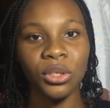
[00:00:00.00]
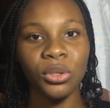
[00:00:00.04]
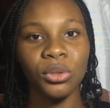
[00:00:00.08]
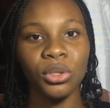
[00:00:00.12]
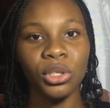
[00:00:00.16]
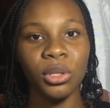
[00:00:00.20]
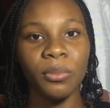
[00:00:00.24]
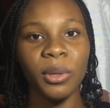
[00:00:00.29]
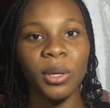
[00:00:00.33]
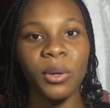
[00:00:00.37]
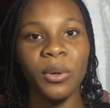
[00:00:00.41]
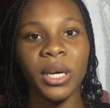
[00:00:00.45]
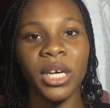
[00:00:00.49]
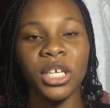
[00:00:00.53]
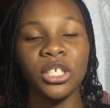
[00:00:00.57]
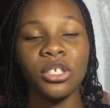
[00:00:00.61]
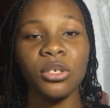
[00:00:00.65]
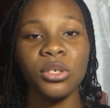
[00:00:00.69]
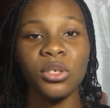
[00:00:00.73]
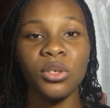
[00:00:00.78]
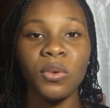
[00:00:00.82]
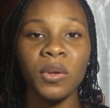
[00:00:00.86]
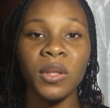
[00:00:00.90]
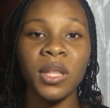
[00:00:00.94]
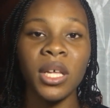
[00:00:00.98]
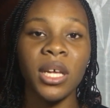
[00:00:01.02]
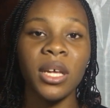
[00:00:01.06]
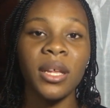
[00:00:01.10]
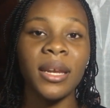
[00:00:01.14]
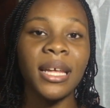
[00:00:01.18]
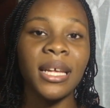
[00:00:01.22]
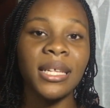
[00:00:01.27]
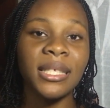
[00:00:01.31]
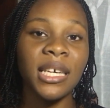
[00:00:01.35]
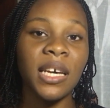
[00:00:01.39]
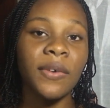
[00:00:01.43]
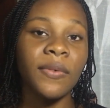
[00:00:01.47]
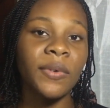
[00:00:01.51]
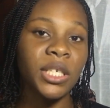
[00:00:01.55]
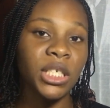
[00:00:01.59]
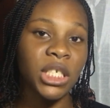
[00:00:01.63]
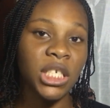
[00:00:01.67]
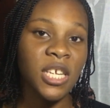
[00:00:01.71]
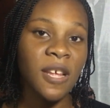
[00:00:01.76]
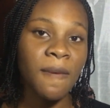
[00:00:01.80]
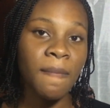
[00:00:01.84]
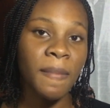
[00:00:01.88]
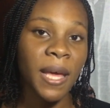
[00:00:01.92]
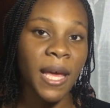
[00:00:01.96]
You should be okay. Just know that you need to have a
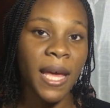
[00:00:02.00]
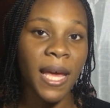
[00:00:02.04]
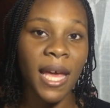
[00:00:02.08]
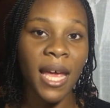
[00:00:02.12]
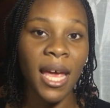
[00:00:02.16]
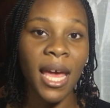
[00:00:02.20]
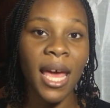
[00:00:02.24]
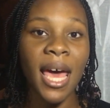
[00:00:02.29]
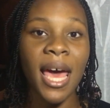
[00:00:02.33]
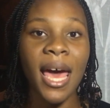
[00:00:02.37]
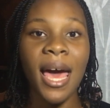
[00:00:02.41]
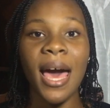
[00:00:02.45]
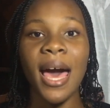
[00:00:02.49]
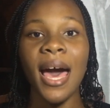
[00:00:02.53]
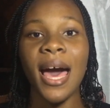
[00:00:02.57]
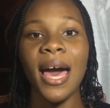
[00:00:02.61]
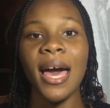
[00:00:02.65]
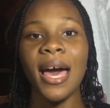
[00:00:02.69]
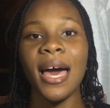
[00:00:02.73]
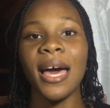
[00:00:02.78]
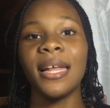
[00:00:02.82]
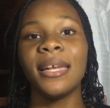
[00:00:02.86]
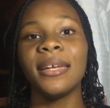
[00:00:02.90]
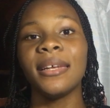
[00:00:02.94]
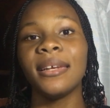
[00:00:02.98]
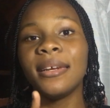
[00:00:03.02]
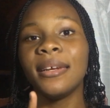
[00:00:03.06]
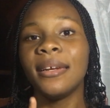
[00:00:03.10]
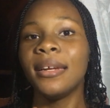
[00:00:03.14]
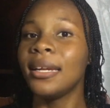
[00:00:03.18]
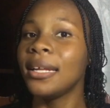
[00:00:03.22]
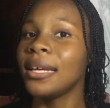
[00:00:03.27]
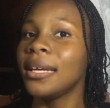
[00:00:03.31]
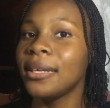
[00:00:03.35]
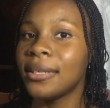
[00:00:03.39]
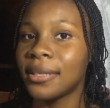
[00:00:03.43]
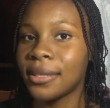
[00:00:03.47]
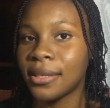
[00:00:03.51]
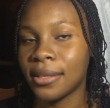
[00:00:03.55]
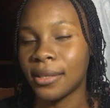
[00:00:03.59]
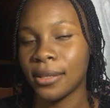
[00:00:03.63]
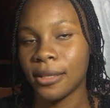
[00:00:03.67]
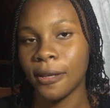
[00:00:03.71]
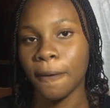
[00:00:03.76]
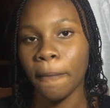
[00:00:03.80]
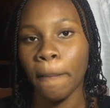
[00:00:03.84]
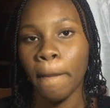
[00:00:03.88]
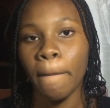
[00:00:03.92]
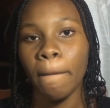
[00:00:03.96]
GPA at
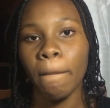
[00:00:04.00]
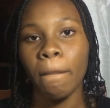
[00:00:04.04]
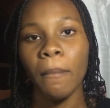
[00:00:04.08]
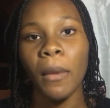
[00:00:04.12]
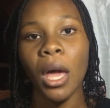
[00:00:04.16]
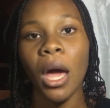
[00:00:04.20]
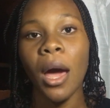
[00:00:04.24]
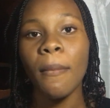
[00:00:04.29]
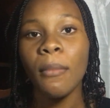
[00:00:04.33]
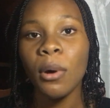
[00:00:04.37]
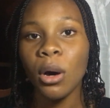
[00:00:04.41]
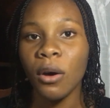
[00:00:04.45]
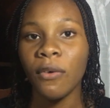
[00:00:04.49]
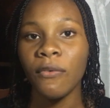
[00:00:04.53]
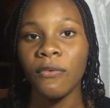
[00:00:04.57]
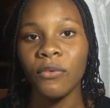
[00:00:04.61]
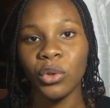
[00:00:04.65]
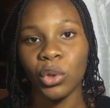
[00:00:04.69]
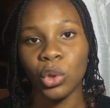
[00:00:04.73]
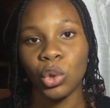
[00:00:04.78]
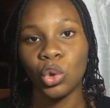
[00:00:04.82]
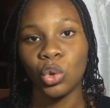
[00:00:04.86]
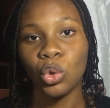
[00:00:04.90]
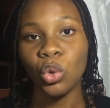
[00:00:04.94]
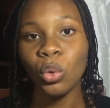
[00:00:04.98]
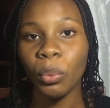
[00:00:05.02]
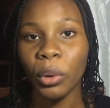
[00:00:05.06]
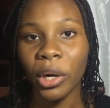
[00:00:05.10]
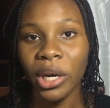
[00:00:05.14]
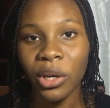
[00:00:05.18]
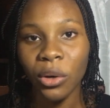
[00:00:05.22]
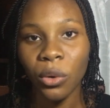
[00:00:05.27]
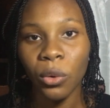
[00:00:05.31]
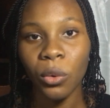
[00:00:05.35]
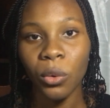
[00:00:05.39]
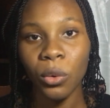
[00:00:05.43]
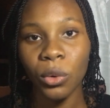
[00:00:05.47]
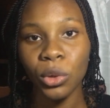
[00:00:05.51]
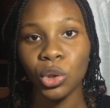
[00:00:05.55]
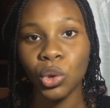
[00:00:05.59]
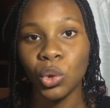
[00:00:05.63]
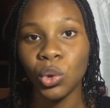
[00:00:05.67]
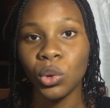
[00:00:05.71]
least above 2.0.